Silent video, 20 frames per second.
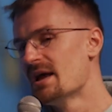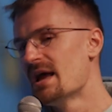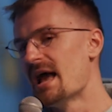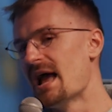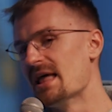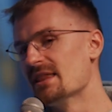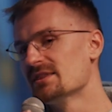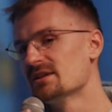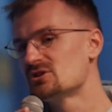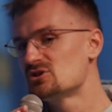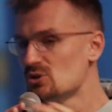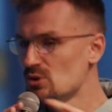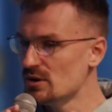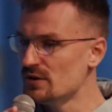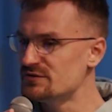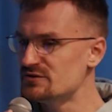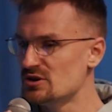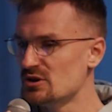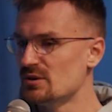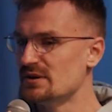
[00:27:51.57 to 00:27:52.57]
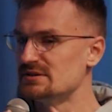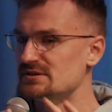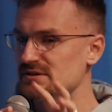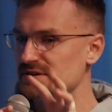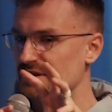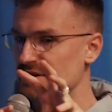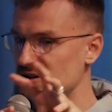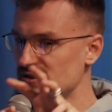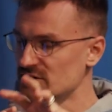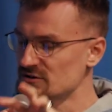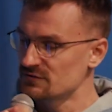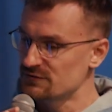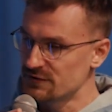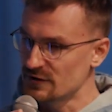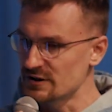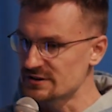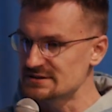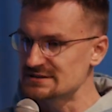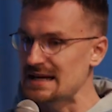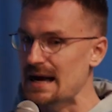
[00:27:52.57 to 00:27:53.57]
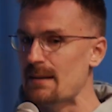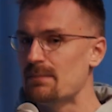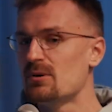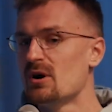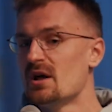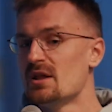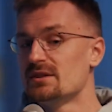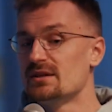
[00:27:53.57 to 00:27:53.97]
And the 2 of 2 is the first step.